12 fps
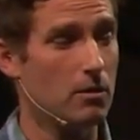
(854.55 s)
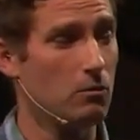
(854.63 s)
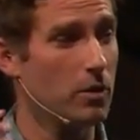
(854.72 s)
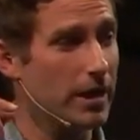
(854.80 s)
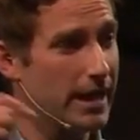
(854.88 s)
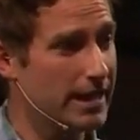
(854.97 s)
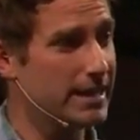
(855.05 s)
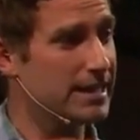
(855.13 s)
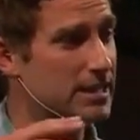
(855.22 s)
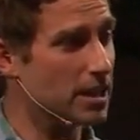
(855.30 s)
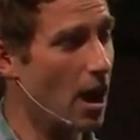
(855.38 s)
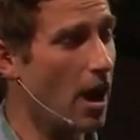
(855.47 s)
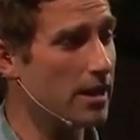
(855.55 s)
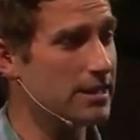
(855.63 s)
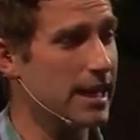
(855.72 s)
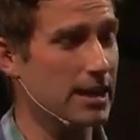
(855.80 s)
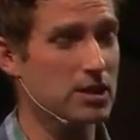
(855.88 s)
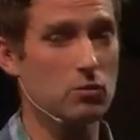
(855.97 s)
We're in this
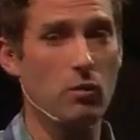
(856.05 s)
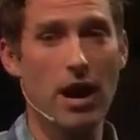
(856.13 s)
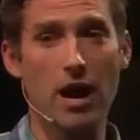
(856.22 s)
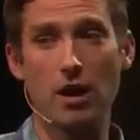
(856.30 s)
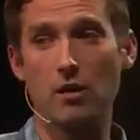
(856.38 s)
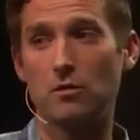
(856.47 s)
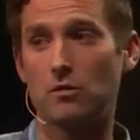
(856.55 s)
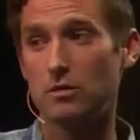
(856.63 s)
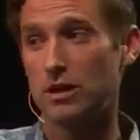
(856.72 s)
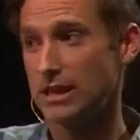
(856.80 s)
context where